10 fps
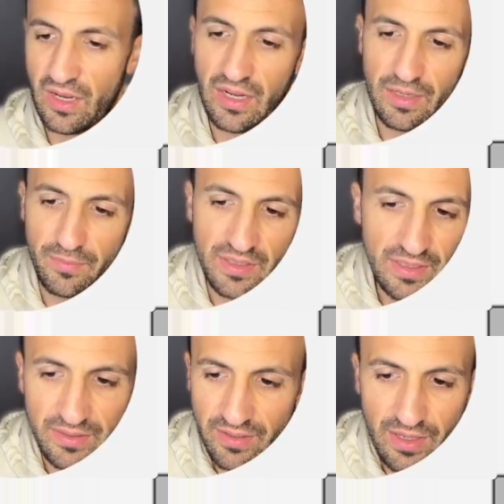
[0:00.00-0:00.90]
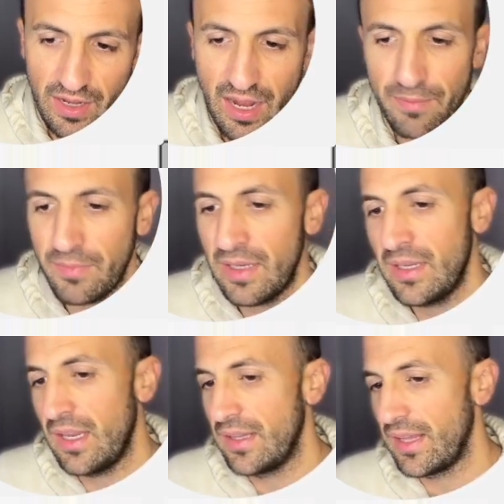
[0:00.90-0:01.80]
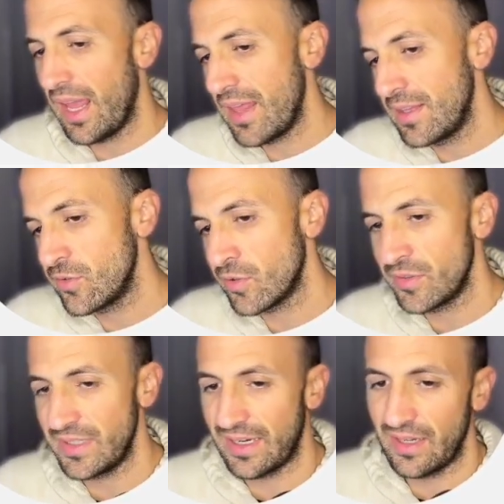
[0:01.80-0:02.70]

the admin and the editor